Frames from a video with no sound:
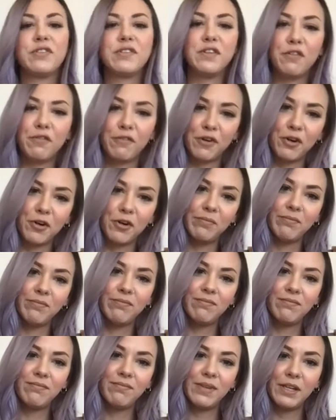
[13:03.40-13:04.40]
affirm
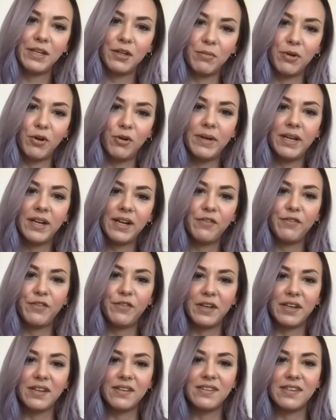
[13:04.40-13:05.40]
in the moment. I feel
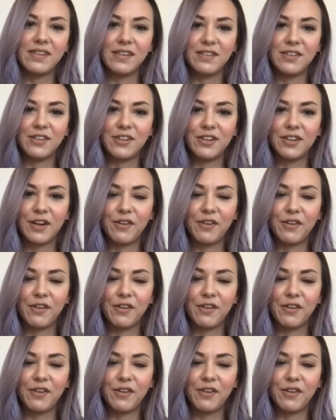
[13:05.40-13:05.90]
like it's easier.